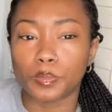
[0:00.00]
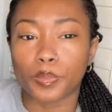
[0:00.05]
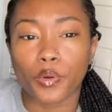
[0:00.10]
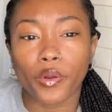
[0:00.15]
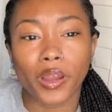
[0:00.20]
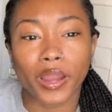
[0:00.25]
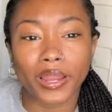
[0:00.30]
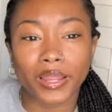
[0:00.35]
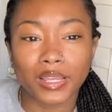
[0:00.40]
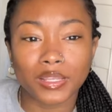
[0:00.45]

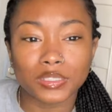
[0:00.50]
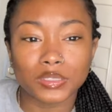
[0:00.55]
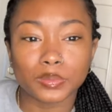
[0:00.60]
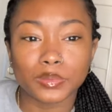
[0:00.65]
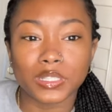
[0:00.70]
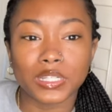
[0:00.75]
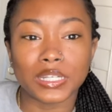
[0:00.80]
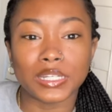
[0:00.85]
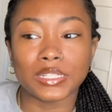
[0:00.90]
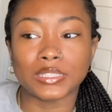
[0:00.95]
pranks
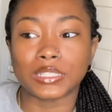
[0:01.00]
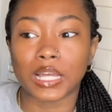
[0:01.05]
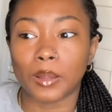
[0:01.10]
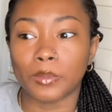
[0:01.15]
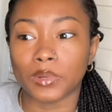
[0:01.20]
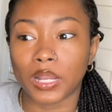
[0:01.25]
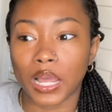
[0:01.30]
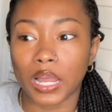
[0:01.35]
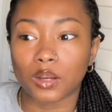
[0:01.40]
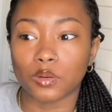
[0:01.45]
because I'm
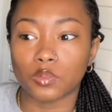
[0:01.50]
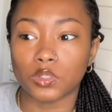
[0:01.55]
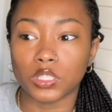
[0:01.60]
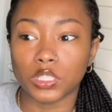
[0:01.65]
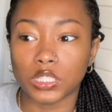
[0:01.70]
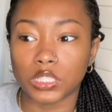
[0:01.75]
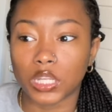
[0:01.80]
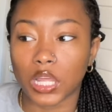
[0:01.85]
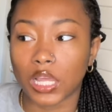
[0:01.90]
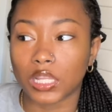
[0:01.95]
not
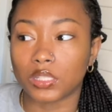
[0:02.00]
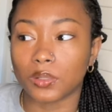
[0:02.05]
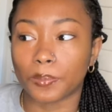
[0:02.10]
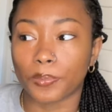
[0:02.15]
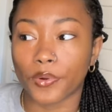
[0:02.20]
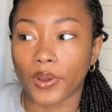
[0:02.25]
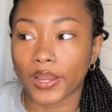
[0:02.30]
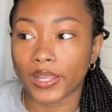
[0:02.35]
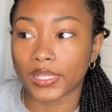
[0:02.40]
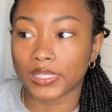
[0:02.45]
really like the
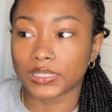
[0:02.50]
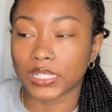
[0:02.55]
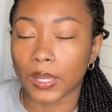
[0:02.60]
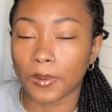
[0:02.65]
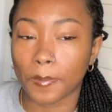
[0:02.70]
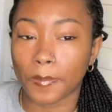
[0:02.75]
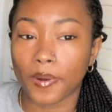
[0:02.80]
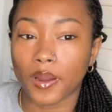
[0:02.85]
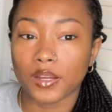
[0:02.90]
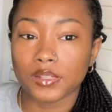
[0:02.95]
pranking type
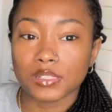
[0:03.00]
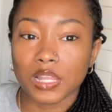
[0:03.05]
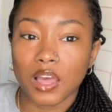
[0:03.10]
of person.